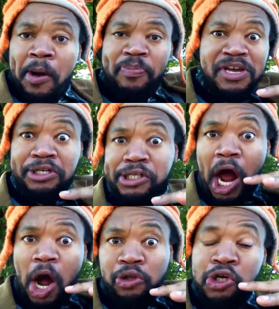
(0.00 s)
Peace
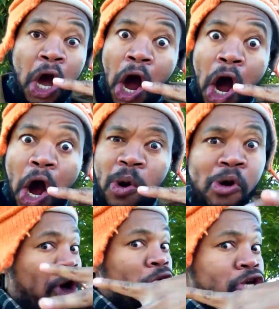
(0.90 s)
out, yo.
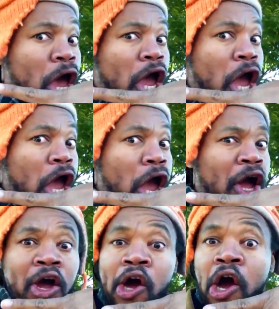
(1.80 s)
Yeah.
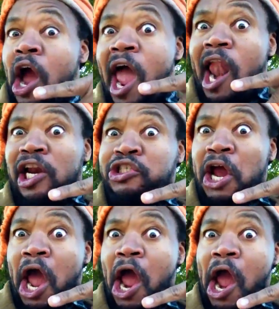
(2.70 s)

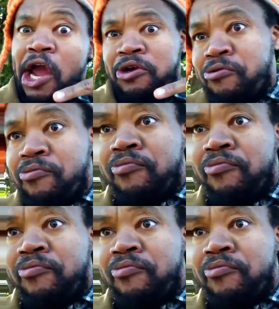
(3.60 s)
LJ.